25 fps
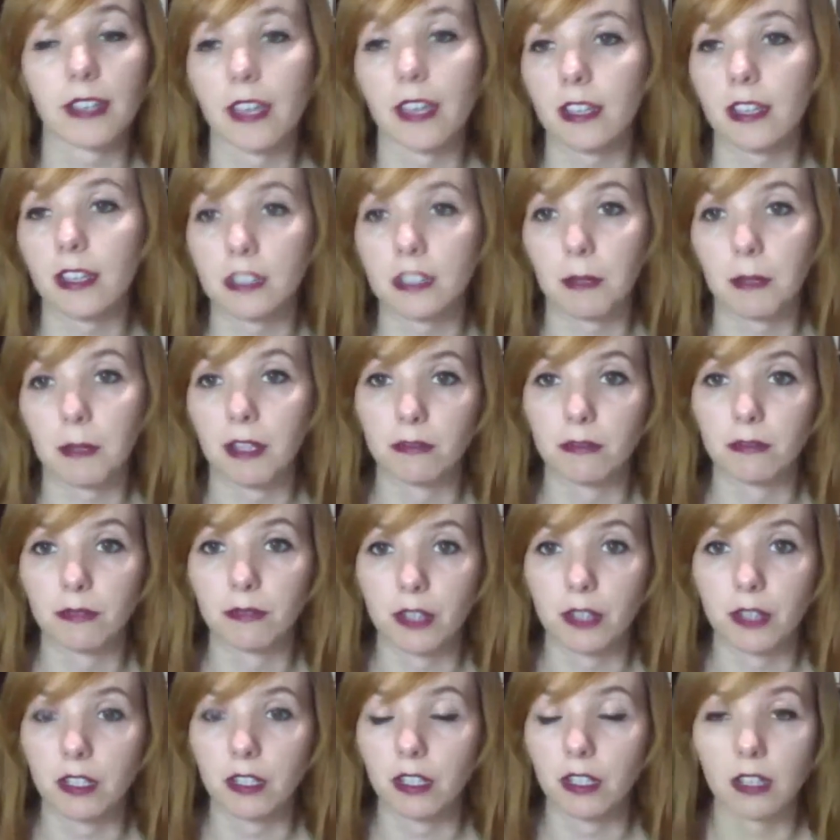spell
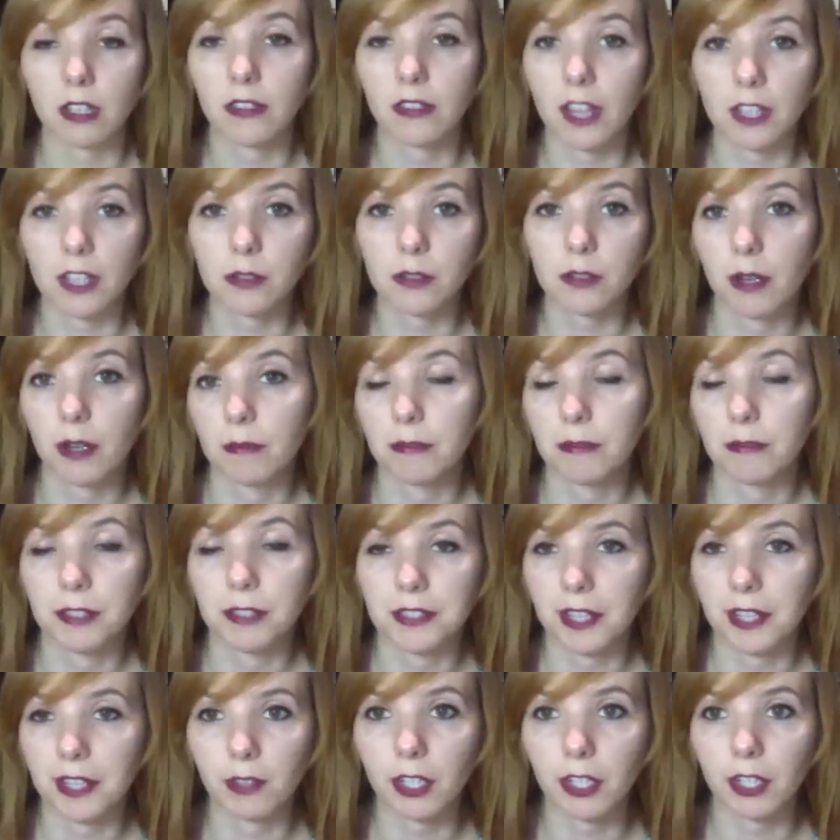infinity. That's what I'm
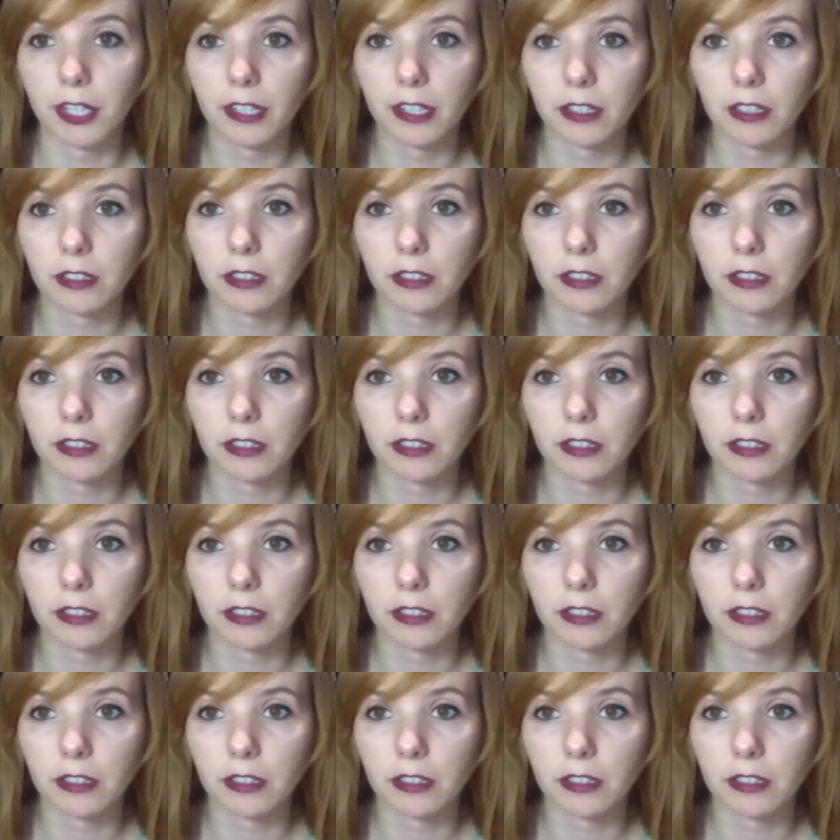discovering.